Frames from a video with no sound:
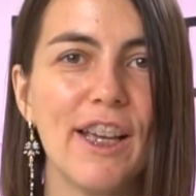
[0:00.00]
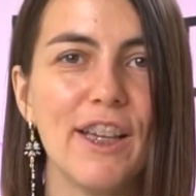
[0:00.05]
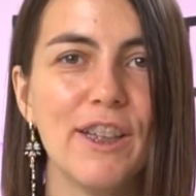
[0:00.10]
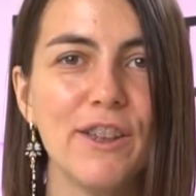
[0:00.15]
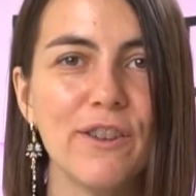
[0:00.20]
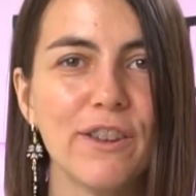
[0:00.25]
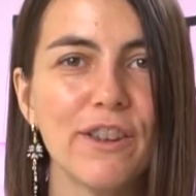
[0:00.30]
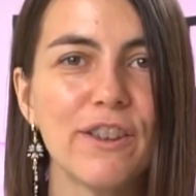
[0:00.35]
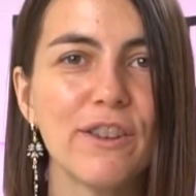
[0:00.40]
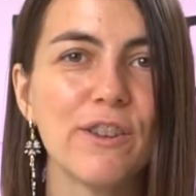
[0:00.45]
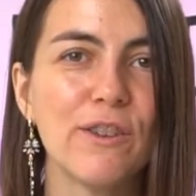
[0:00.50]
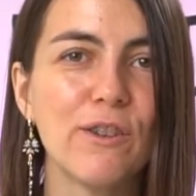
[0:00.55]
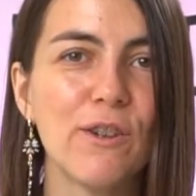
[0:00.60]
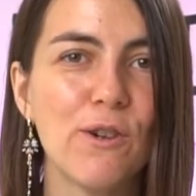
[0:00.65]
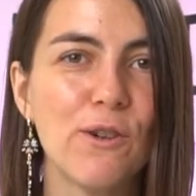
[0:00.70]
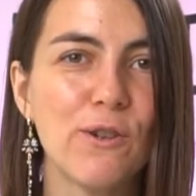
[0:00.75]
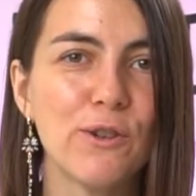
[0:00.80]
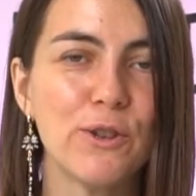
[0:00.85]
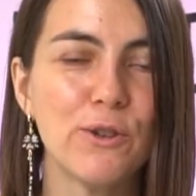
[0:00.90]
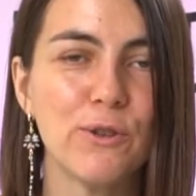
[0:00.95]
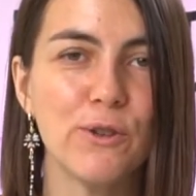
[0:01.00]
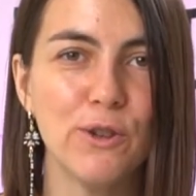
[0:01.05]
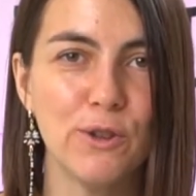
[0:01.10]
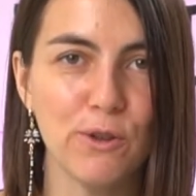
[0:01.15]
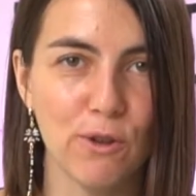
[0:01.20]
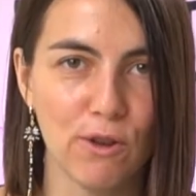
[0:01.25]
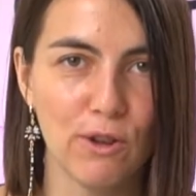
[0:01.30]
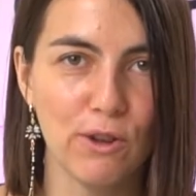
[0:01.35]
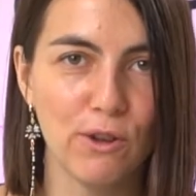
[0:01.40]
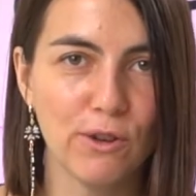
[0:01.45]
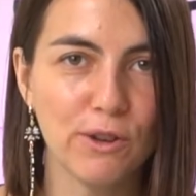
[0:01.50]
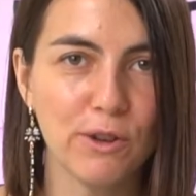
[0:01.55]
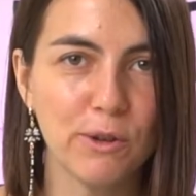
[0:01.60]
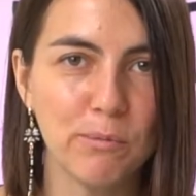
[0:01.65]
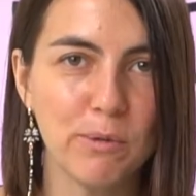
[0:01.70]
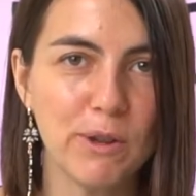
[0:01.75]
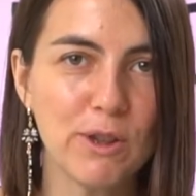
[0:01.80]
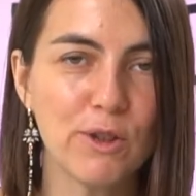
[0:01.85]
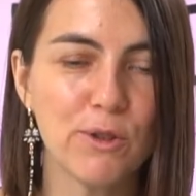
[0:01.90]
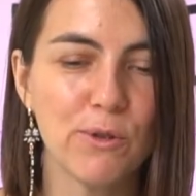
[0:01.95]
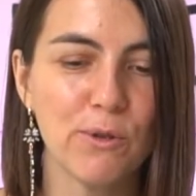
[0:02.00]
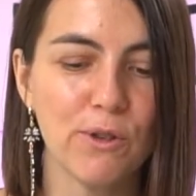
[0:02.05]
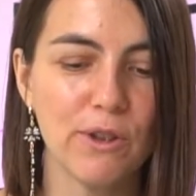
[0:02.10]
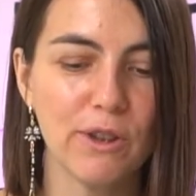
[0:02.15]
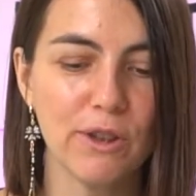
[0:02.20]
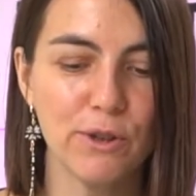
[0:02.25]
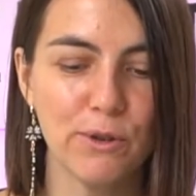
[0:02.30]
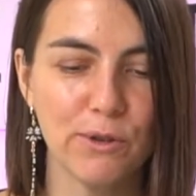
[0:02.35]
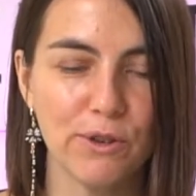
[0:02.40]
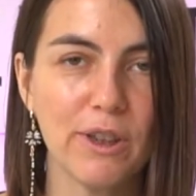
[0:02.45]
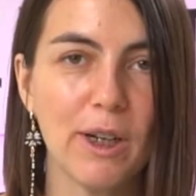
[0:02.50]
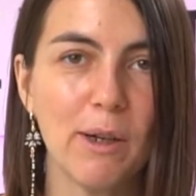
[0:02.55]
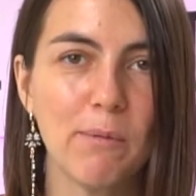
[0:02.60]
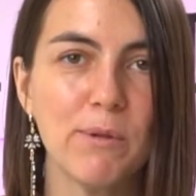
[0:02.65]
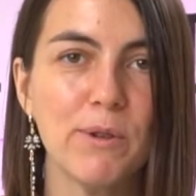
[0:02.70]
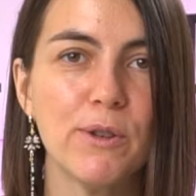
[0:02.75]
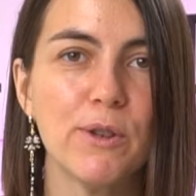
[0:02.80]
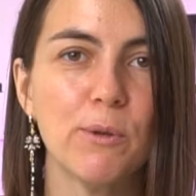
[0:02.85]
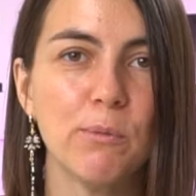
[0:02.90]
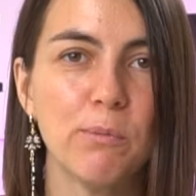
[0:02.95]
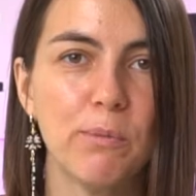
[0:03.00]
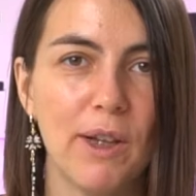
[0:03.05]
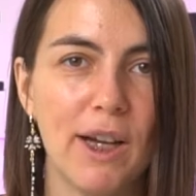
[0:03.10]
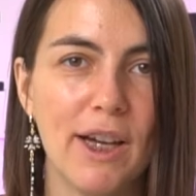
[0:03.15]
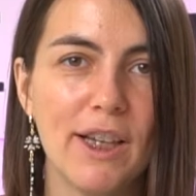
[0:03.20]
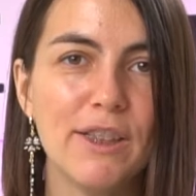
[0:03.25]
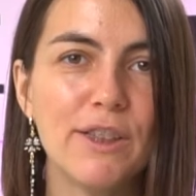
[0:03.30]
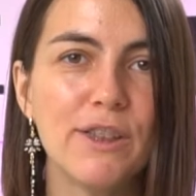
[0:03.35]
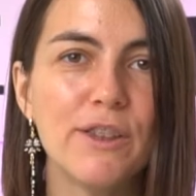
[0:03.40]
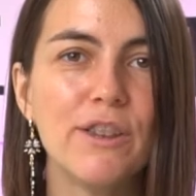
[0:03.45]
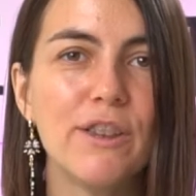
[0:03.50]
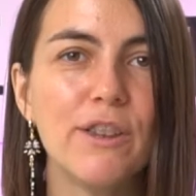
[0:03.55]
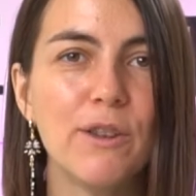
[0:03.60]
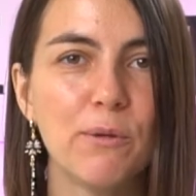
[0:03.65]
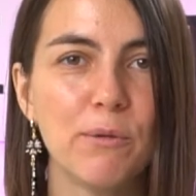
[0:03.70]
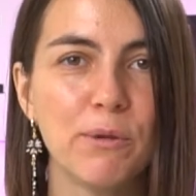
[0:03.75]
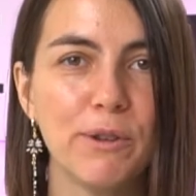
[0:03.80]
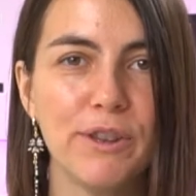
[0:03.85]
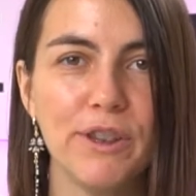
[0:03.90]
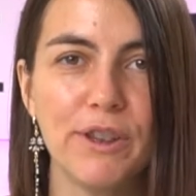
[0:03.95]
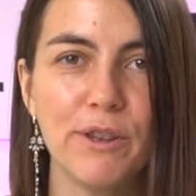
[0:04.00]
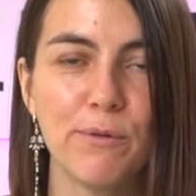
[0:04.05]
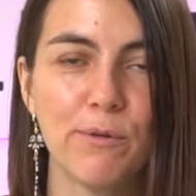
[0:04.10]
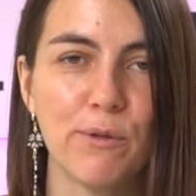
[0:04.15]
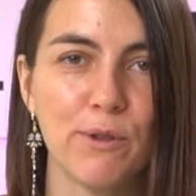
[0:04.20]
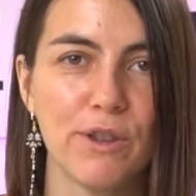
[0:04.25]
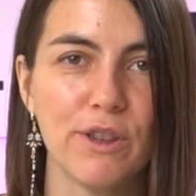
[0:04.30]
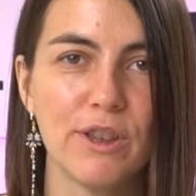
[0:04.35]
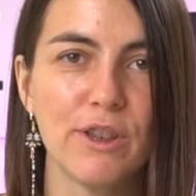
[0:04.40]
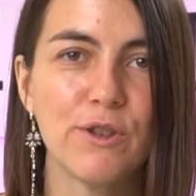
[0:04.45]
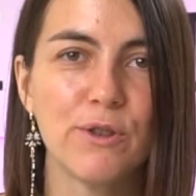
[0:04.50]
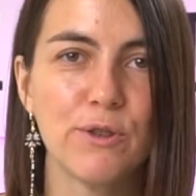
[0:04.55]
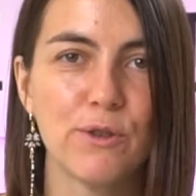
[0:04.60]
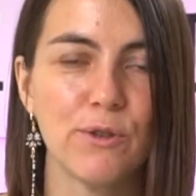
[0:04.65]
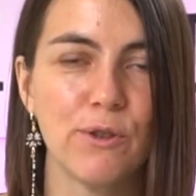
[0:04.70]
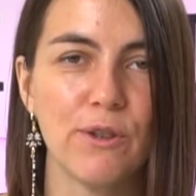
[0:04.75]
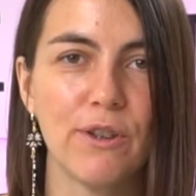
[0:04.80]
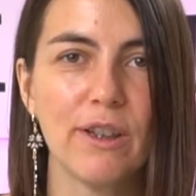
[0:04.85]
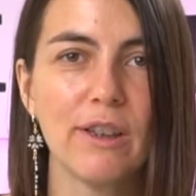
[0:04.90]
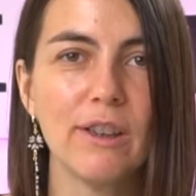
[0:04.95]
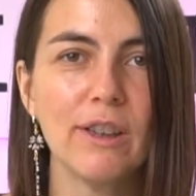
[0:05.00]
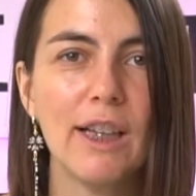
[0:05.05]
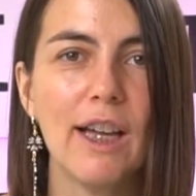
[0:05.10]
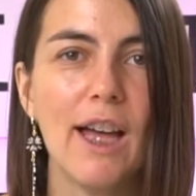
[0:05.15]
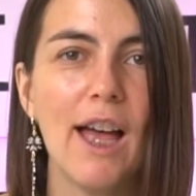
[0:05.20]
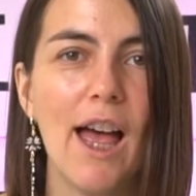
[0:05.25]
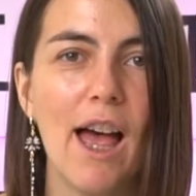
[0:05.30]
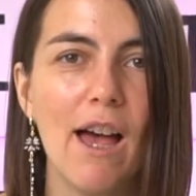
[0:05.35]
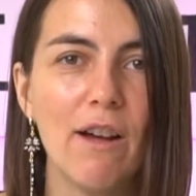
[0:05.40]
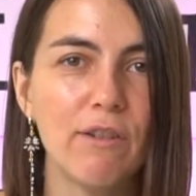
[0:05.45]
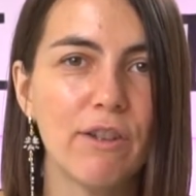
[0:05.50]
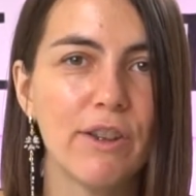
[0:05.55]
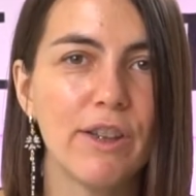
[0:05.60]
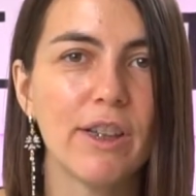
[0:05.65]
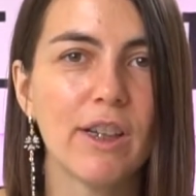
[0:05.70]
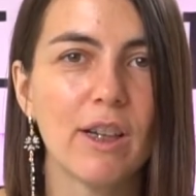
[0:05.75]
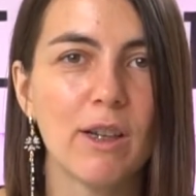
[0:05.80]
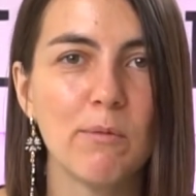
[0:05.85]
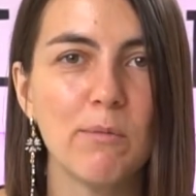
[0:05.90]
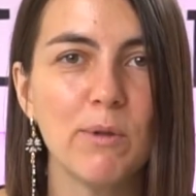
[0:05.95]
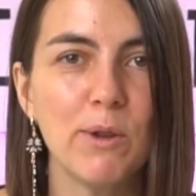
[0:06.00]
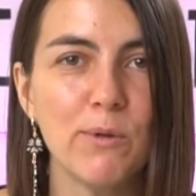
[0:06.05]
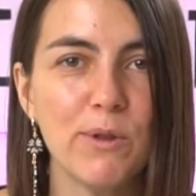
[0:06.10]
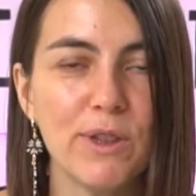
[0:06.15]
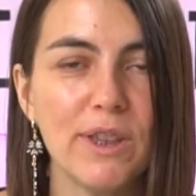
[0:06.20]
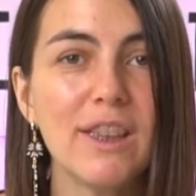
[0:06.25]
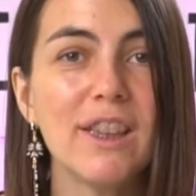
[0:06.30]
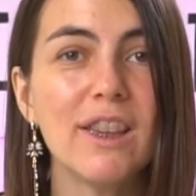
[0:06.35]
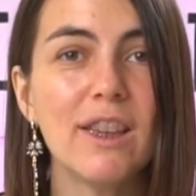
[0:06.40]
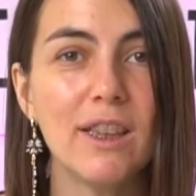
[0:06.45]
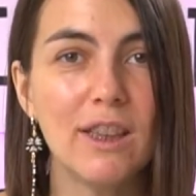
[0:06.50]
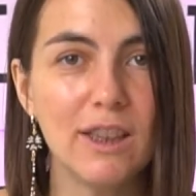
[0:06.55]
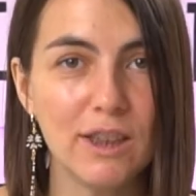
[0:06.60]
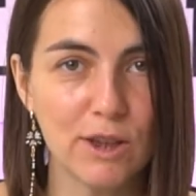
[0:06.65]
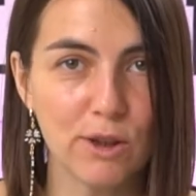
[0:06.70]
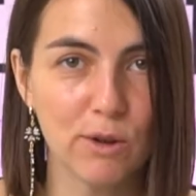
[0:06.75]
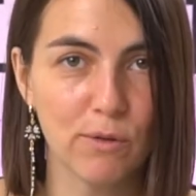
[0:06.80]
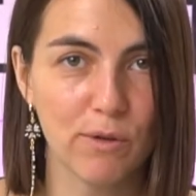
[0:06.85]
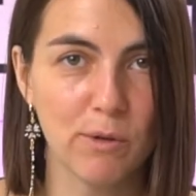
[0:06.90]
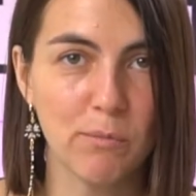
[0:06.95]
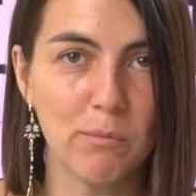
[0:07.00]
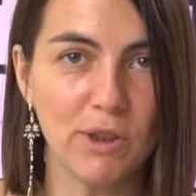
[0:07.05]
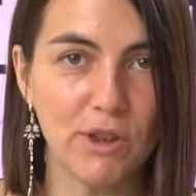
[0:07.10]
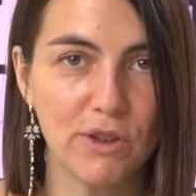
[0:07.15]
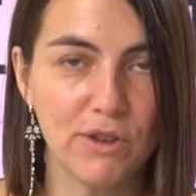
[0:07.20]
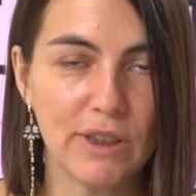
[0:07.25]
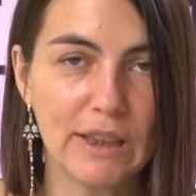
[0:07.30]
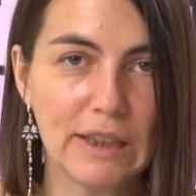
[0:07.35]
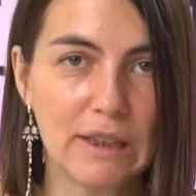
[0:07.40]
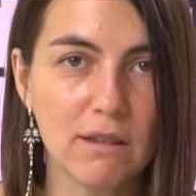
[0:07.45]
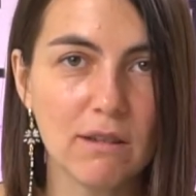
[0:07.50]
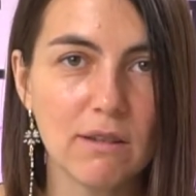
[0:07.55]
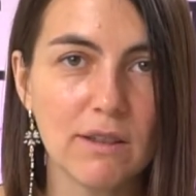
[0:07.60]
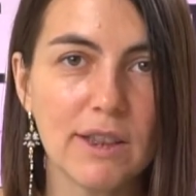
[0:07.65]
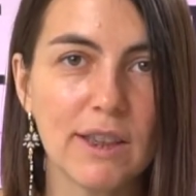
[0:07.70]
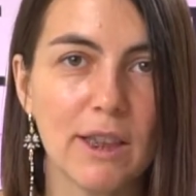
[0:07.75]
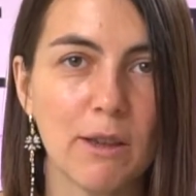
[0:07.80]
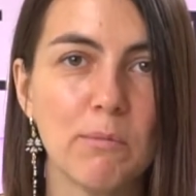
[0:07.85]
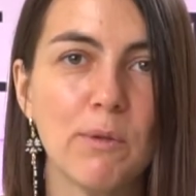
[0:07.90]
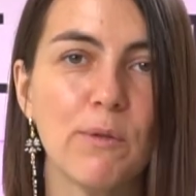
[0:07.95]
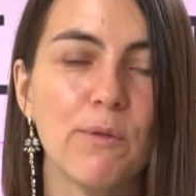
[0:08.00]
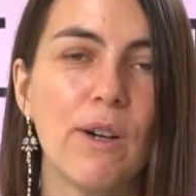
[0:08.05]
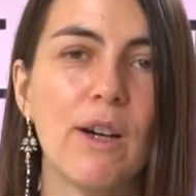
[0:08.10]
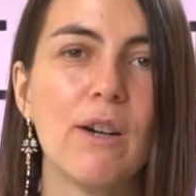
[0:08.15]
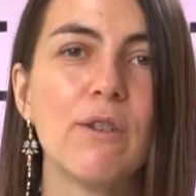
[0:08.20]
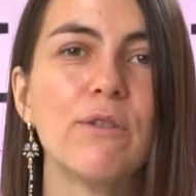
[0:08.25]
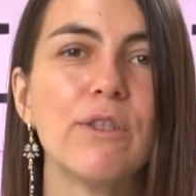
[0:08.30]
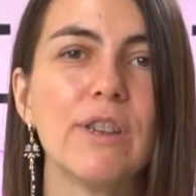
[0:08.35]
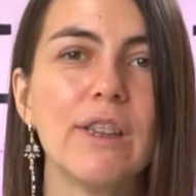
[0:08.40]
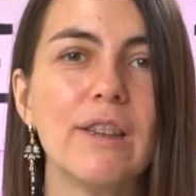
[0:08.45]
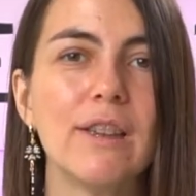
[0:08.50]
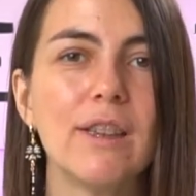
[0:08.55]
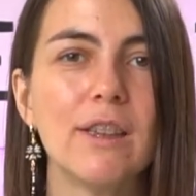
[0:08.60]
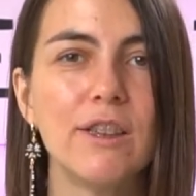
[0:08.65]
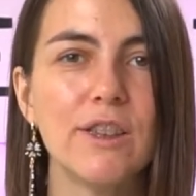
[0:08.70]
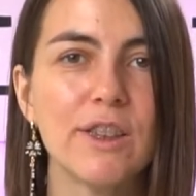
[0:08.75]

You can go to your local bead store to grab supplies you will need for this tutorial. Everything I am using, the list of the materials can be found in the